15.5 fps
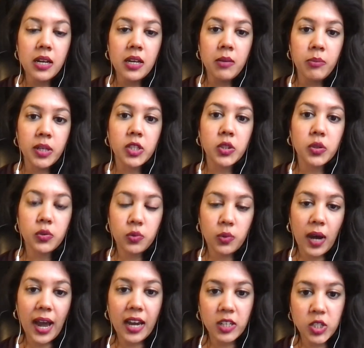make sure to
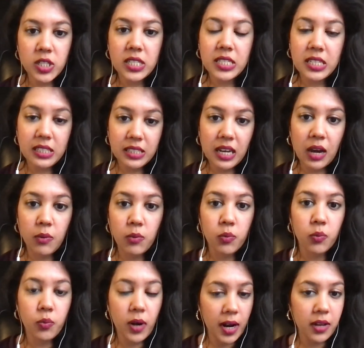actually sit down
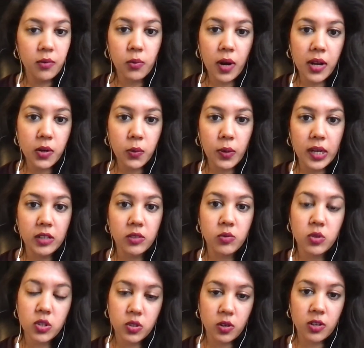right away to
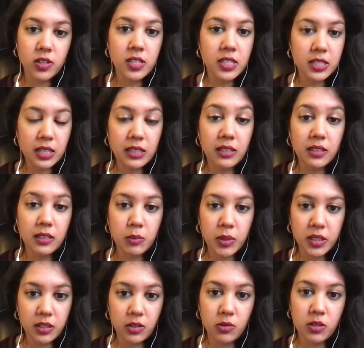start studying the
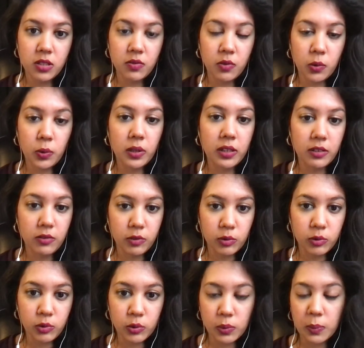materials for Level
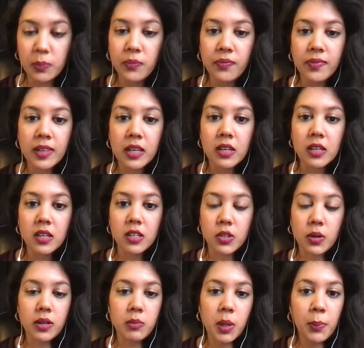2. So
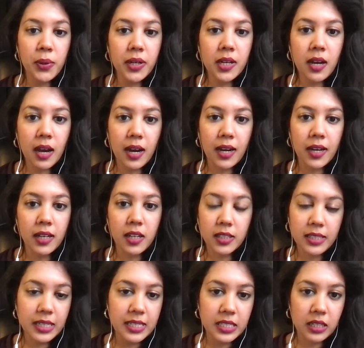I remember I got
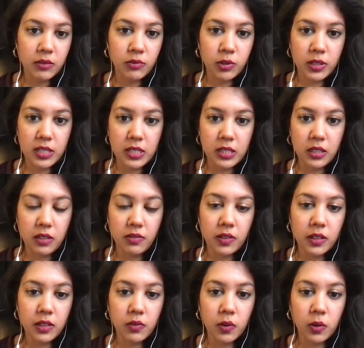the exam for the CFA
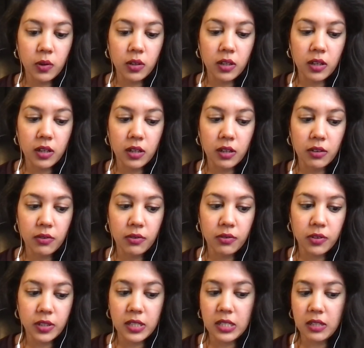
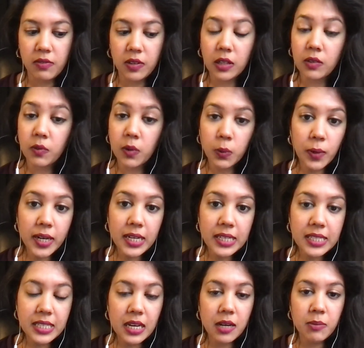level one
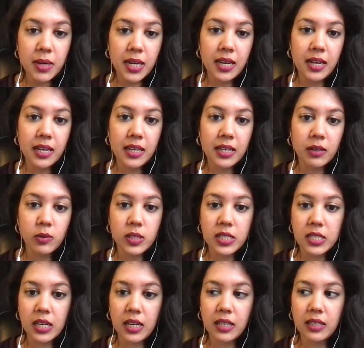exam, and I would
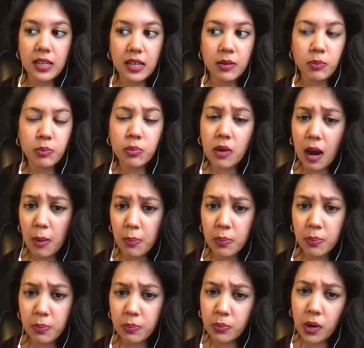say that
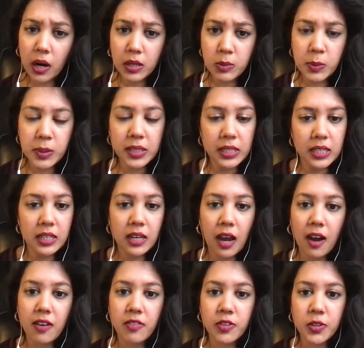approximately
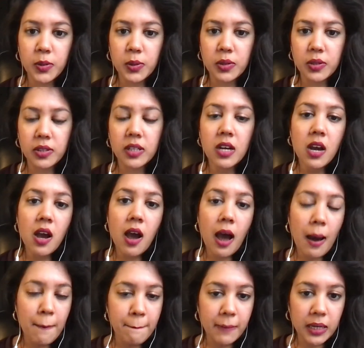after
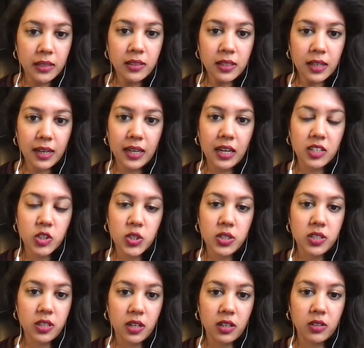a month, I actually
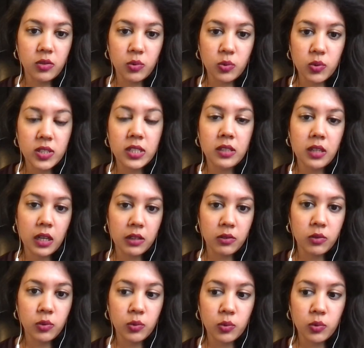started to sit down
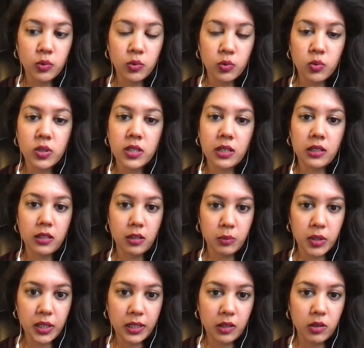to study the
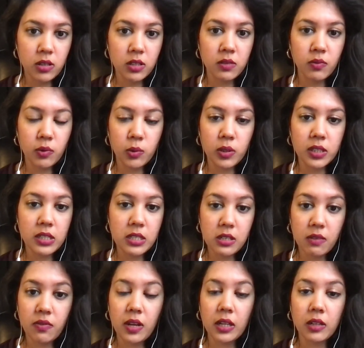materials for the
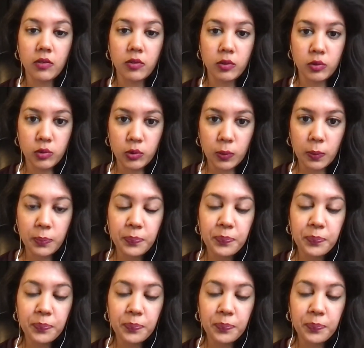CFA level 2.